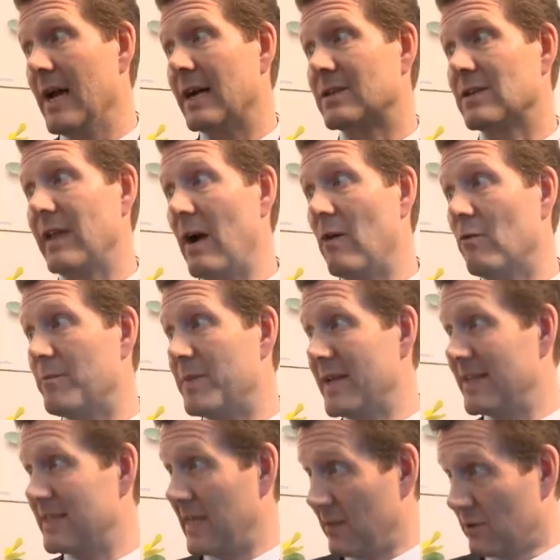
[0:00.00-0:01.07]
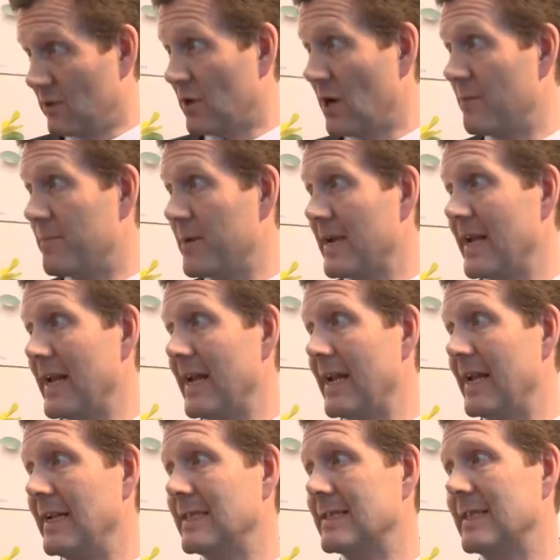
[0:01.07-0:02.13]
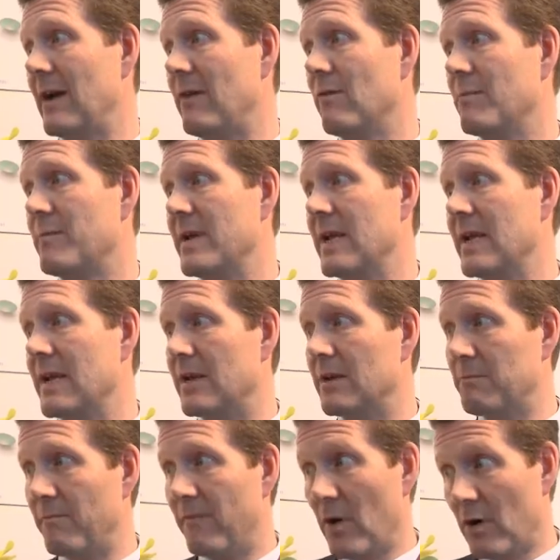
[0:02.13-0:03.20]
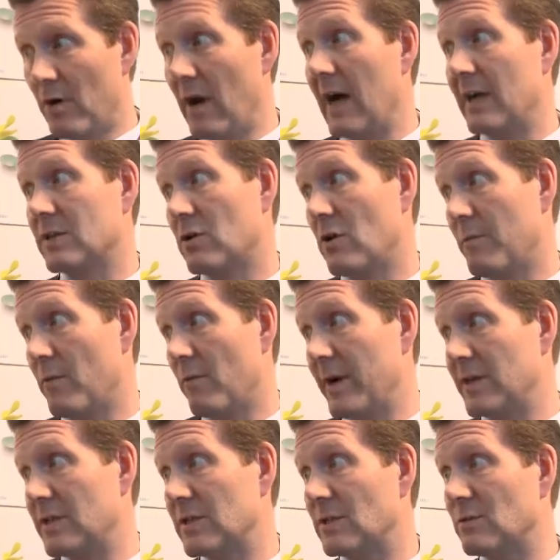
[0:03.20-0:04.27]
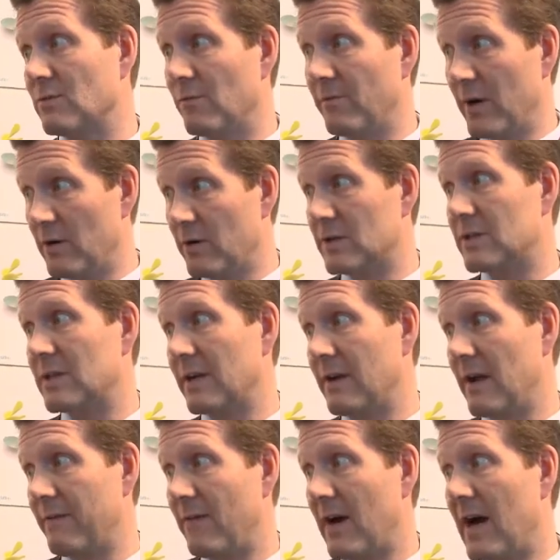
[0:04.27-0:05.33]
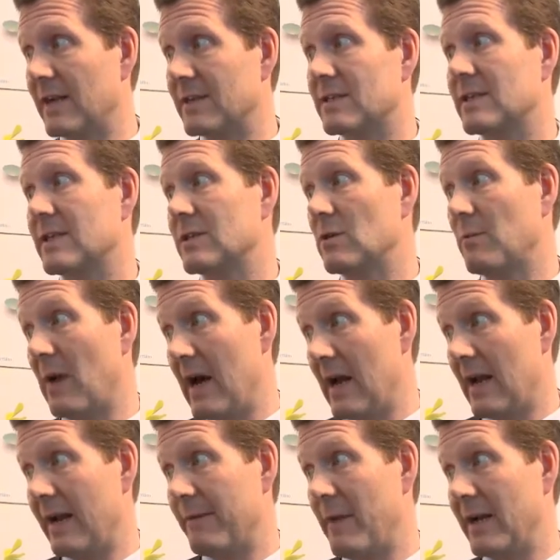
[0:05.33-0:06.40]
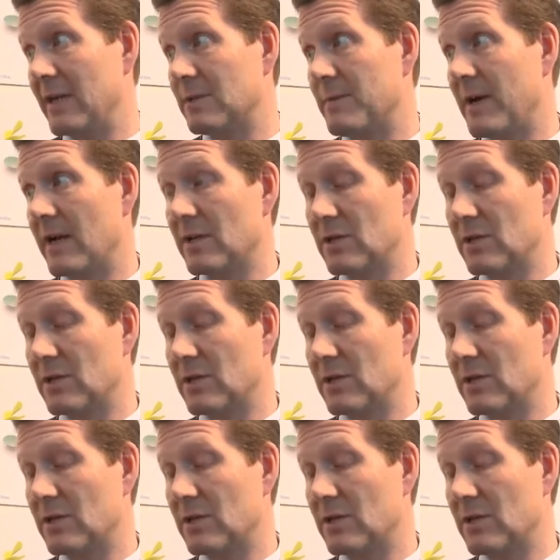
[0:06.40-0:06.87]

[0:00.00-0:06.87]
So that would be telco companies, that would be very large corporations with very advanced supply line management